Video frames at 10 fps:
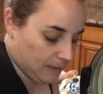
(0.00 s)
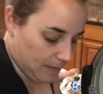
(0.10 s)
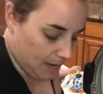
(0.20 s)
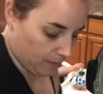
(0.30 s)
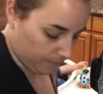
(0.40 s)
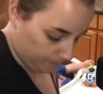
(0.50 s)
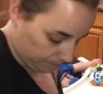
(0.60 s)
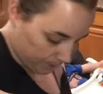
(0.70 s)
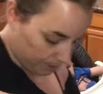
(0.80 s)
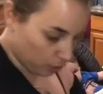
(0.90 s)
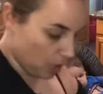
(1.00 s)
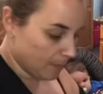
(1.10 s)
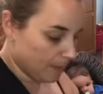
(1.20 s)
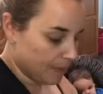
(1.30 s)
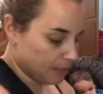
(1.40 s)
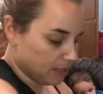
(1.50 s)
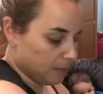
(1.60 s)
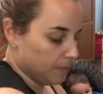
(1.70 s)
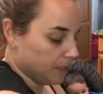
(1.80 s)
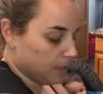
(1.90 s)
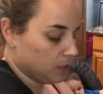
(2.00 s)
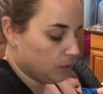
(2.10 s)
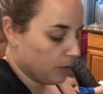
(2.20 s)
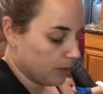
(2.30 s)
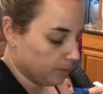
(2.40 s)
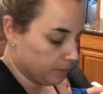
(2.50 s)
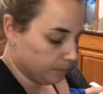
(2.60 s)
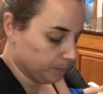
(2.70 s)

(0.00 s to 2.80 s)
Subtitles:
Now, I'm gonna try my best to mix this around.